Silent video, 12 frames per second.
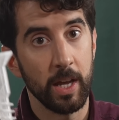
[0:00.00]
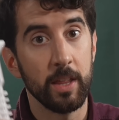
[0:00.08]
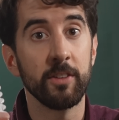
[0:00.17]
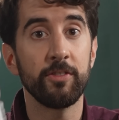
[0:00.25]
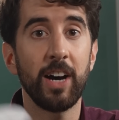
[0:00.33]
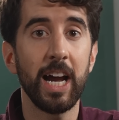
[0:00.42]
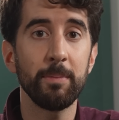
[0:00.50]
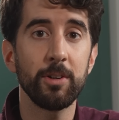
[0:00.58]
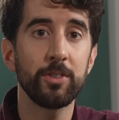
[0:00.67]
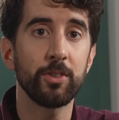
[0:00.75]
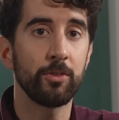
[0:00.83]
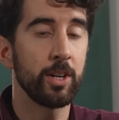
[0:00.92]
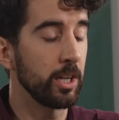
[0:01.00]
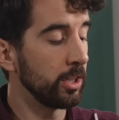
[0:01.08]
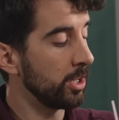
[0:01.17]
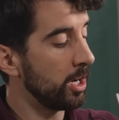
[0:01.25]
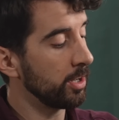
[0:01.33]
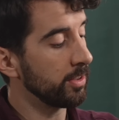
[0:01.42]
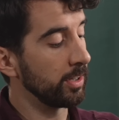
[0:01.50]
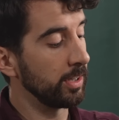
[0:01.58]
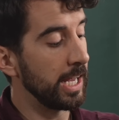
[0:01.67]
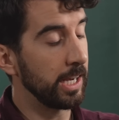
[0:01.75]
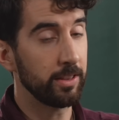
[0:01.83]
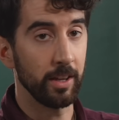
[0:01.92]
The fibers run along the
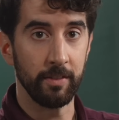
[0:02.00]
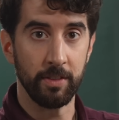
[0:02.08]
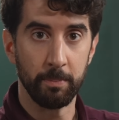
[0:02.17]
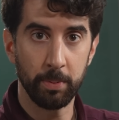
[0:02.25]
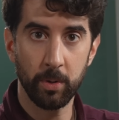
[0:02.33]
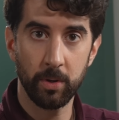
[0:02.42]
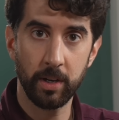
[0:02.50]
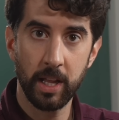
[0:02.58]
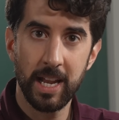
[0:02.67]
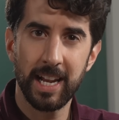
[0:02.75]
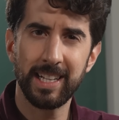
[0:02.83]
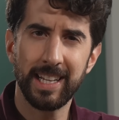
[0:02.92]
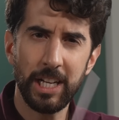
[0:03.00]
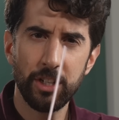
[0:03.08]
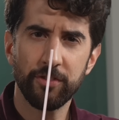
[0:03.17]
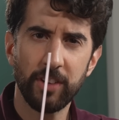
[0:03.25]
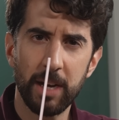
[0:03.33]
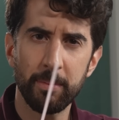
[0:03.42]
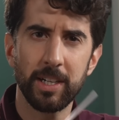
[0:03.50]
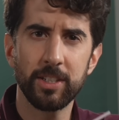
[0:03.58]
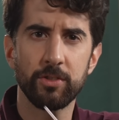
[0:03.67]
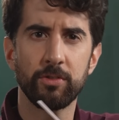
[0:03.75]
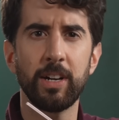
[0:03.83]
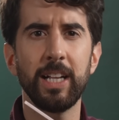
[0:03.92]
length of the board, and each fiber
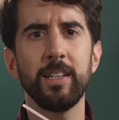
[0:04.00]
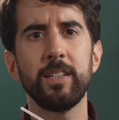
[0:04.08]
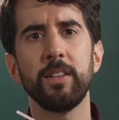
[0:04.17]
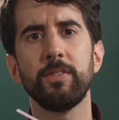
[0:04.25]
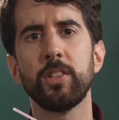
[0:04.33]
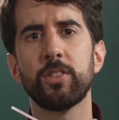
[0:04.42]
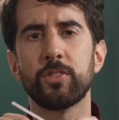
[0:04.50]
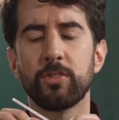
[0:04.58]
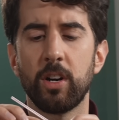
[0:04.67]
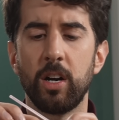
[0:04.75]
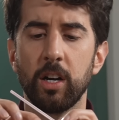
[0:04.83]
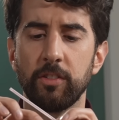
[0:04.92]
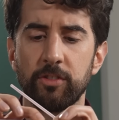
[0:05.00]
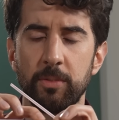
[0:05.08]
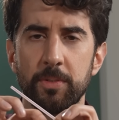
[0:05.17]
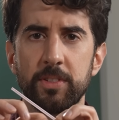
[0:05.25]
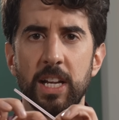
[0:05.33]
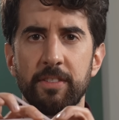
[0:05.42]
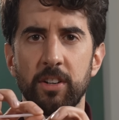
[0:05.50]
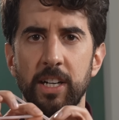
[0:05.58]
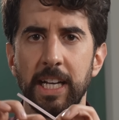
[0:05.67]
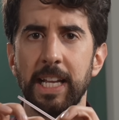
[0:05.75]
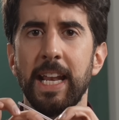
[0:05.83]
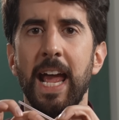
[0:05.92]
is relatively strong from
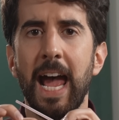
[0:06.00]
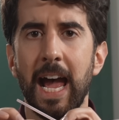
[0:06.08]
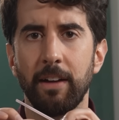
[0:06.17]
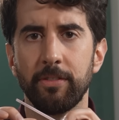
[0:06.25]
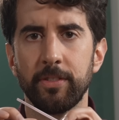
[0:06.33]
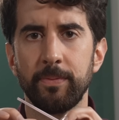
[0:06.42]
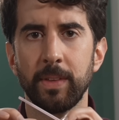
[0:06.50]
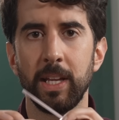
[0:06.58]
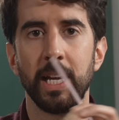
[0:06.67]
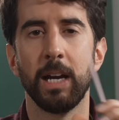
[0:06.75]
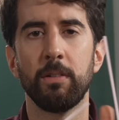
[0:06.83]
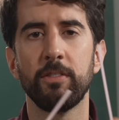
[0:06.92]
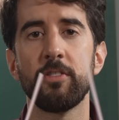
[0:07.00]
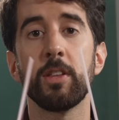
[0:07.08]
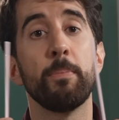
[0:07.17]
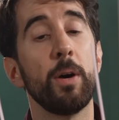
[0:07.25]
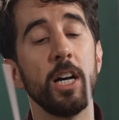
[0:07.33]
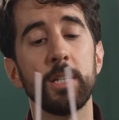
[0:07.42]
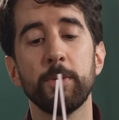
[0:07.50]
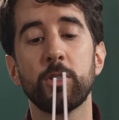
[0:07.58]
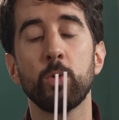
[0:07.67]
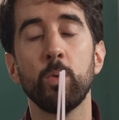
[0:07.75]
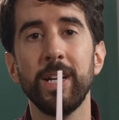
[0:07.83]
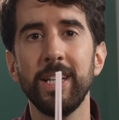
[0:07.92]
severing in half. However, the bond
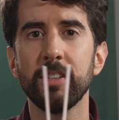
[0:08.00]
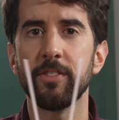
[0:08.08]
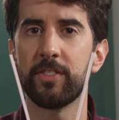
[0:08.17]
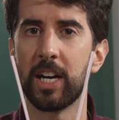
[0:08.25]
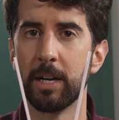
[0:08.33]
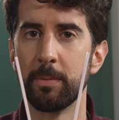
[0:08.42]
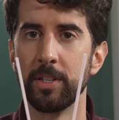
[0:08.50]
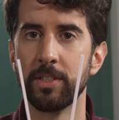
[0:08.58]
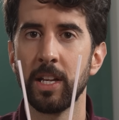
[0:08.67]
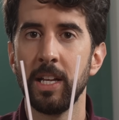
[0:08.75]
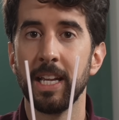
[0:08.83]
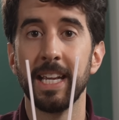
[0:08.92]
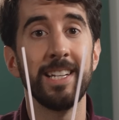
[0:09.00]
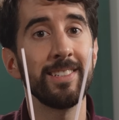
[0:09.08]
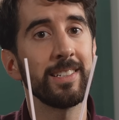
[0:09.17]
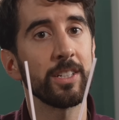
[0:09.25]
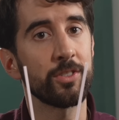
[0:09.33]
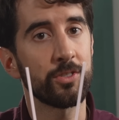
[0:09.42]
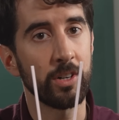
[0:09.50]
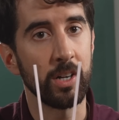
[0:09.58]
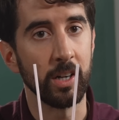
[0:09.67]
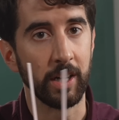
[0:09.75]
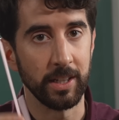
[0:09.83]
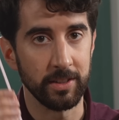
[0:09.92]
between the fibers isn't as
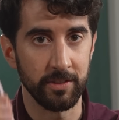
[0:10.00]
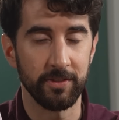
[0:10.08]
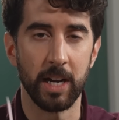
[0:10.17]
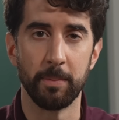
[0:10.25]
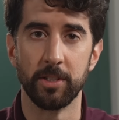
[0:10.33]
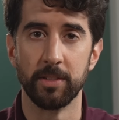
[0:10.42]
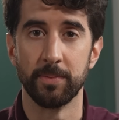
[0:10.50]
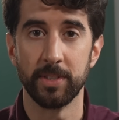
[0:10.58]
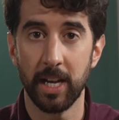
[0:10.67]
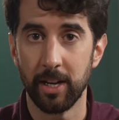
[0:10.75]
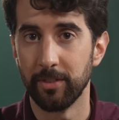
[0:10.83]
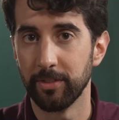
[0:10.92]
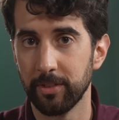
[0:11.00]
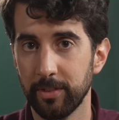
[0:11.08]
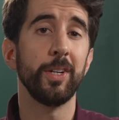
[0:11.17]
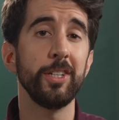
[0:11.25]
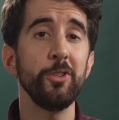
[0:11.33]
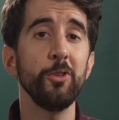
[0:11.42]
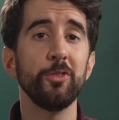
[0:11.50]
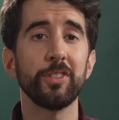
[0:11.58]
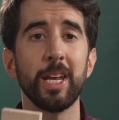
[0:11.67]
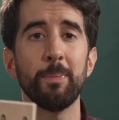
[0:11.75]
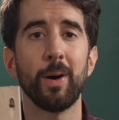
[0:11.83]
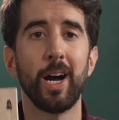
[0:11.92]
strong as the fibers themselves. When you use
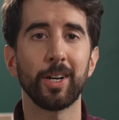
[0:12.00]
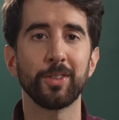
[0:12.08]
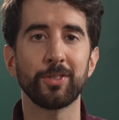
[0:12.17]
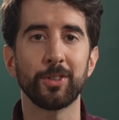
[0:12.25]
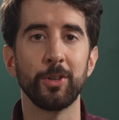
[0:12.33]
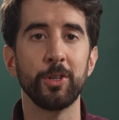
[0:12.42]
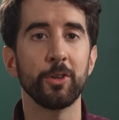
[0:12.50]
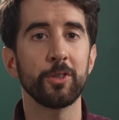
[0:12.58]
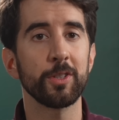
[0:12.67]
a pocket screw, you're